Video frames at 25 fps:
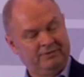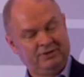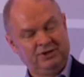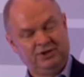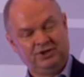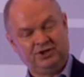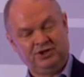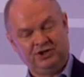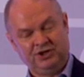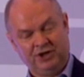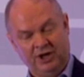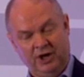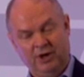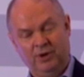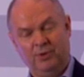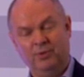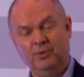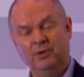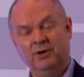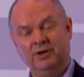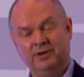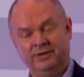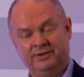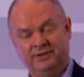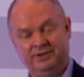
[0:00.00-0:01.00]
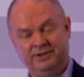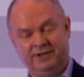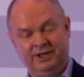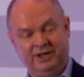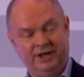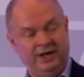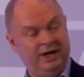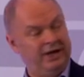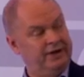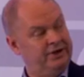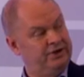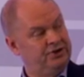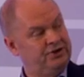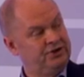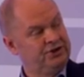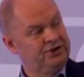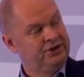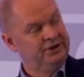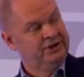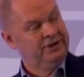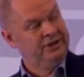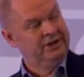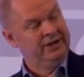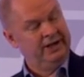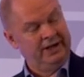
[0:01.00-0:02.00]
to show the DH
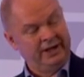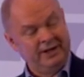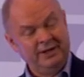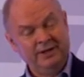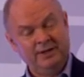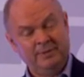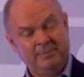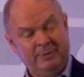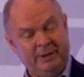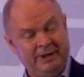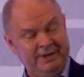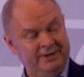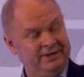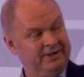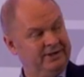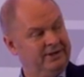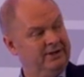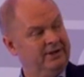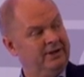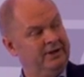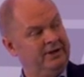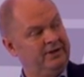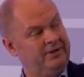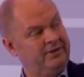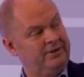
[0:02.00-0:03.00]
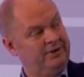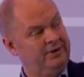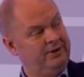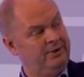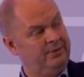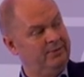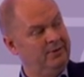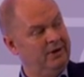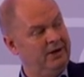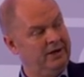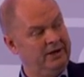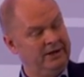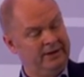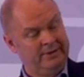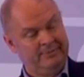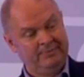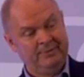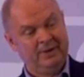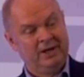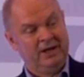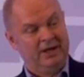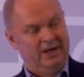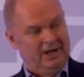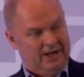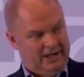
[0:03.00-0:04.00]
independently through
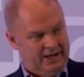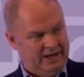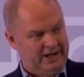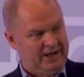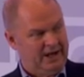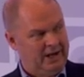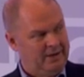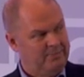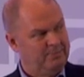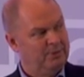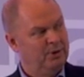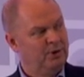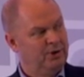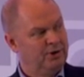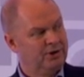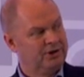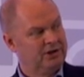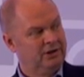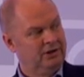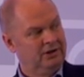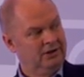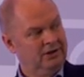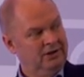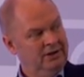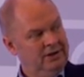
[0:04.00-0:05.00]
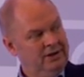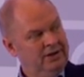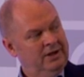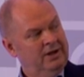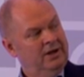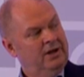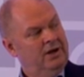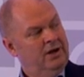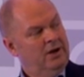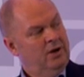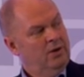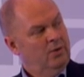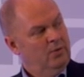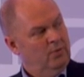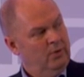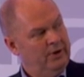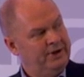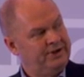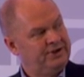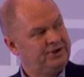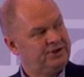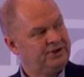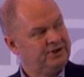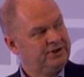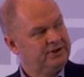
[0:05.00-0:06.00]
a portal
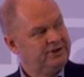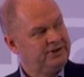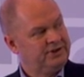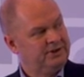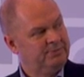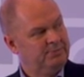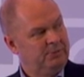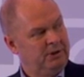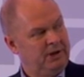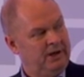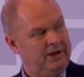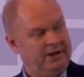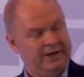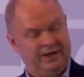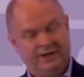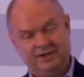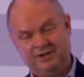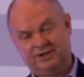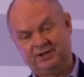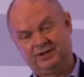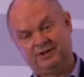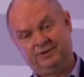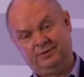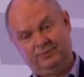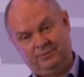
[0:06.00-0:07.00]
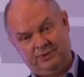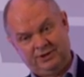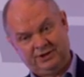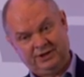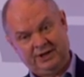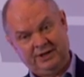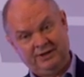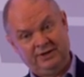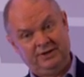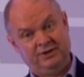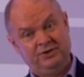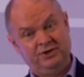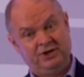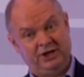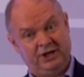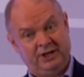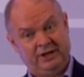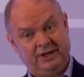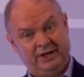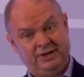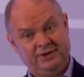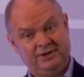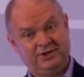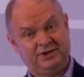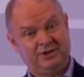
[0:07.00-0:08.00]
which suppliers we're sending
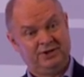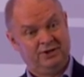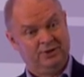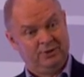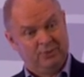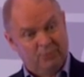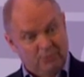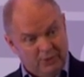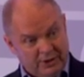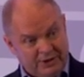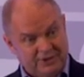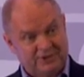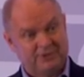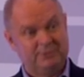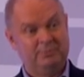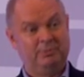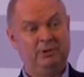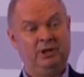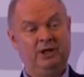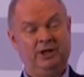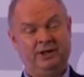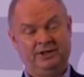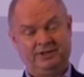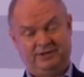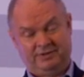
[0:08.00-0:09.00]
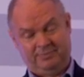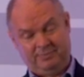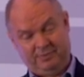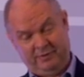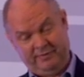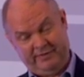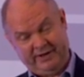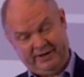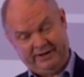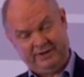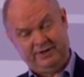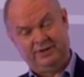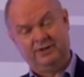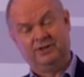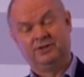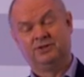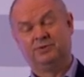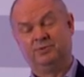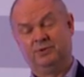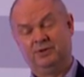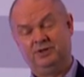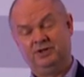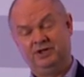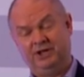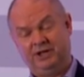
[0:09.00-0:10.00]
GLNs to, which suppliers have provided us
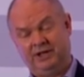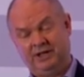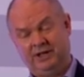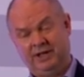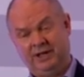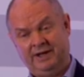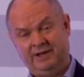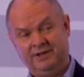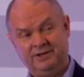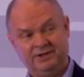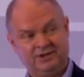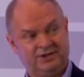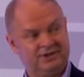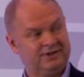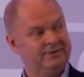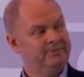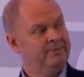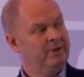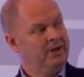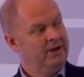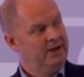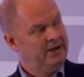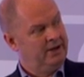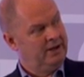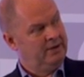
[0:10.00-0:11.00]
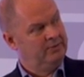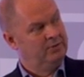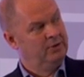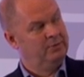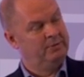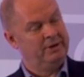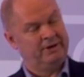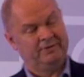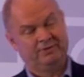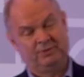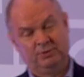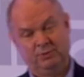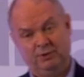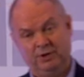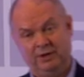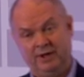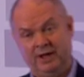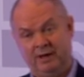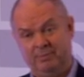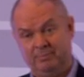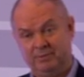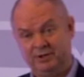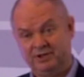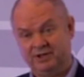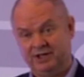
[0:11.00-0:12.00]
with GLNs, and we'll be able to work
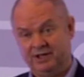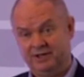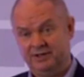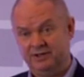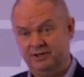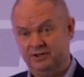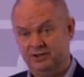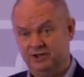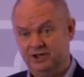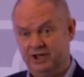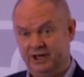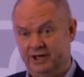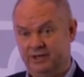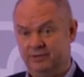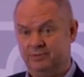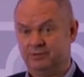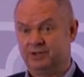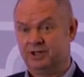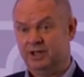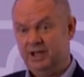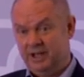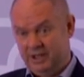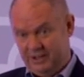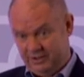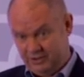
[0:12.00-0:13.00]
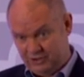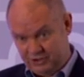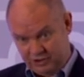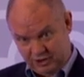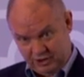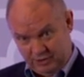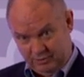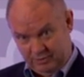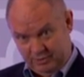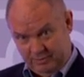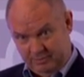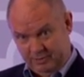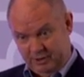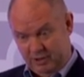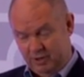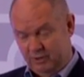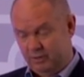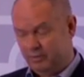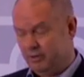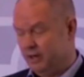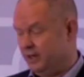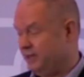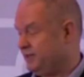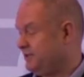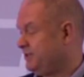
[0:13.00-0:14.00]
that percentage out and show the
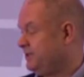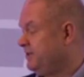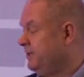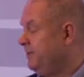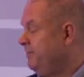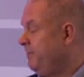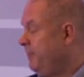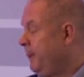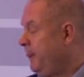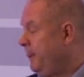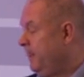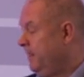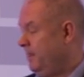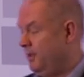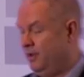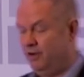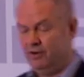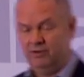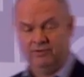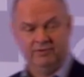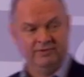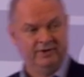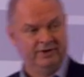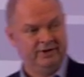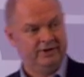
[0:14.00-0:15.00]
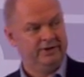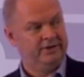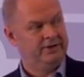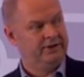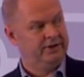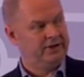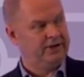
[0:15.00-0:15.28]
progress over the